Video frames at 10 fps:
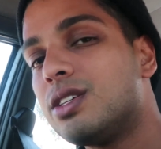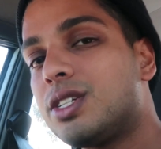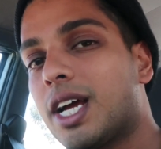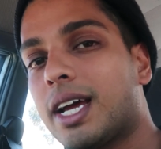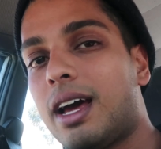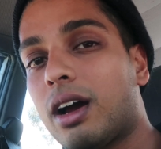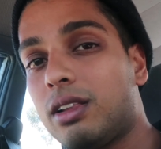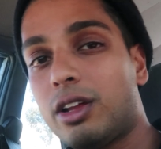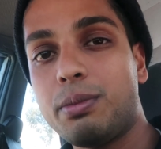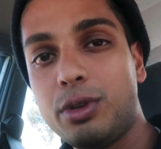So check it out.
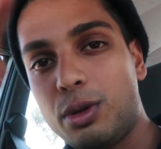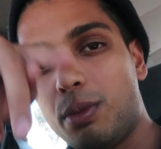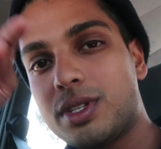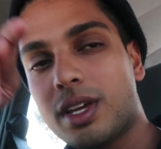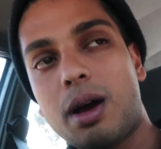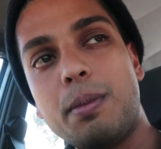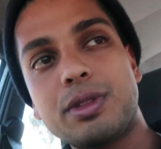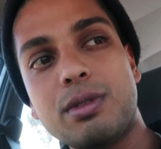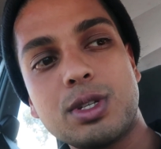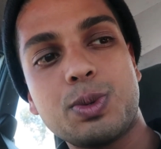Got a lot of new music
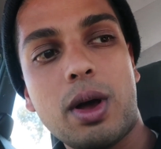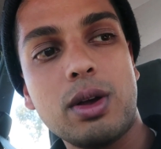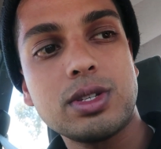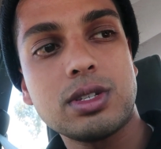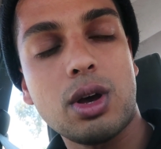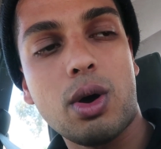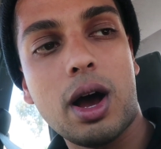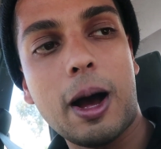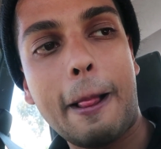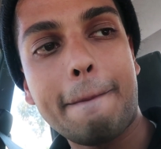coming through as well. So
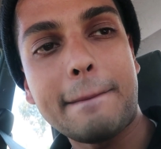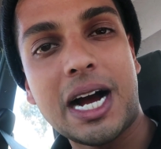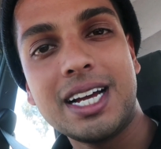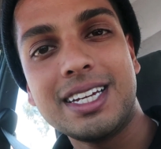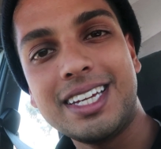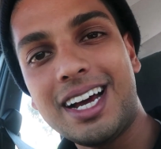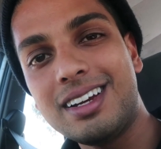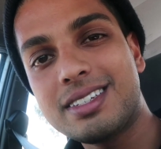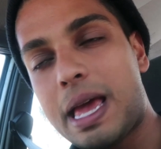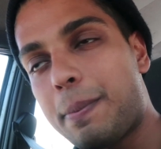
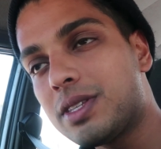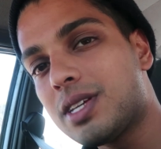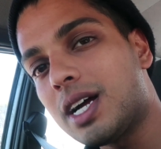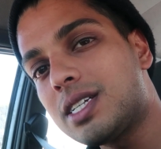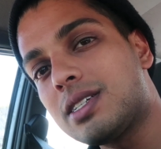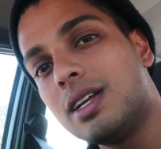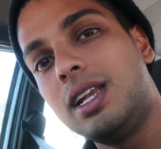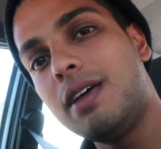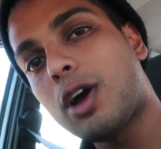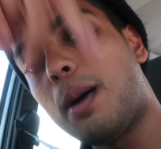yeah, let's keep in touch.
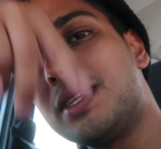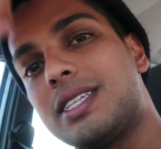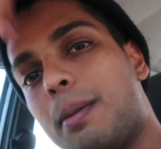Leave a comment